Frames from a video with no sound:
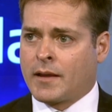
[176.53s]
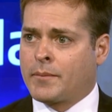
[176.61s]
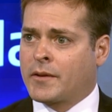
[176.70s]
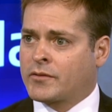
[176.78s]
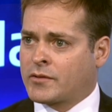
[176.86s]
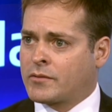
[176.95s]
that
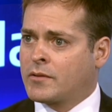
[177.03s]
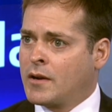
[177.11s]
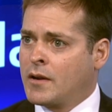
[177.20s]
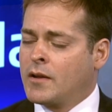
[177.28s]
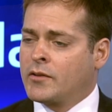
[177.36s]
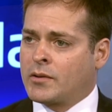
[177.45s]
because
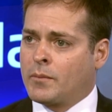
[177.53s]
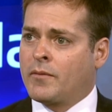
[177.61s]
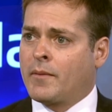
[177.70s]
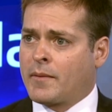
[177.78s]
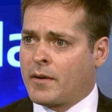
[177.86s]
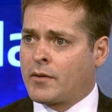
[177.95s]
some of
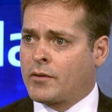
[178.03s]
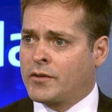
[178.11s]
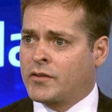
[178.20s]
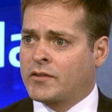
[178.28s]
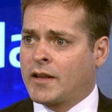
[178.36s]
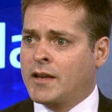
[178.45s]
them are
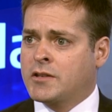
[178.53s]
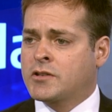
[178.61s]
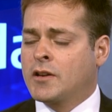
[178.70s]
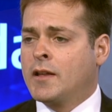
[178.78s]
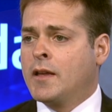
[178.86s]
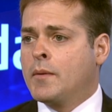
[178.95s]
early stage.